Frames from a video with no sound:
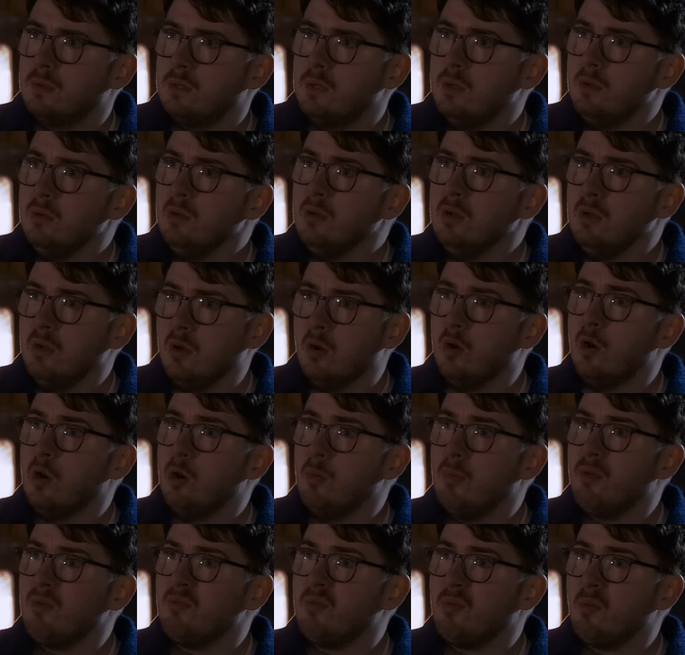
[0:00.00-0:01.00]
You can go
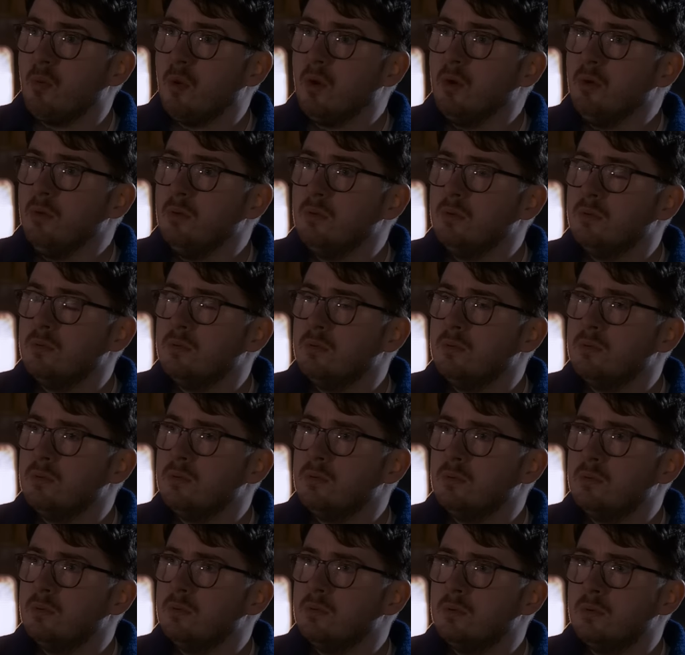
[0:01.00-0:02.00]
home if you want.
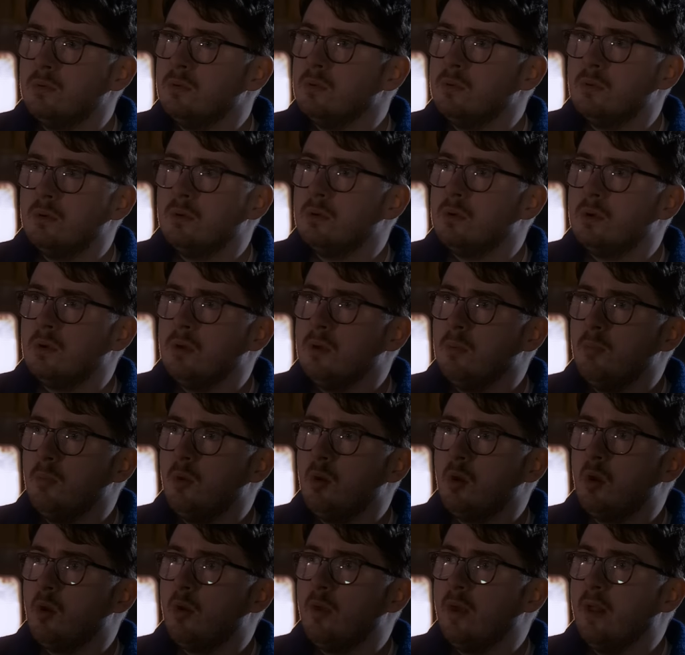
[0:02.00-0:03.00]
I'm
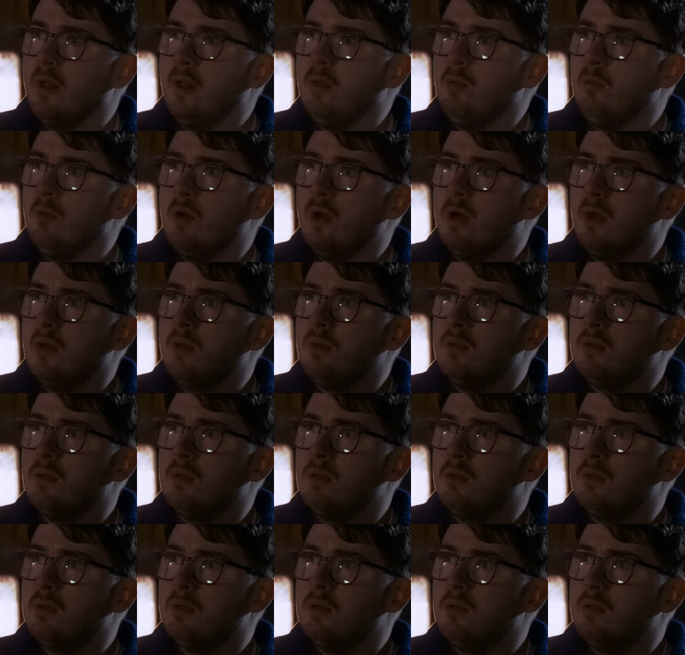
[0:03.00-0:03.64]
not going anywhere.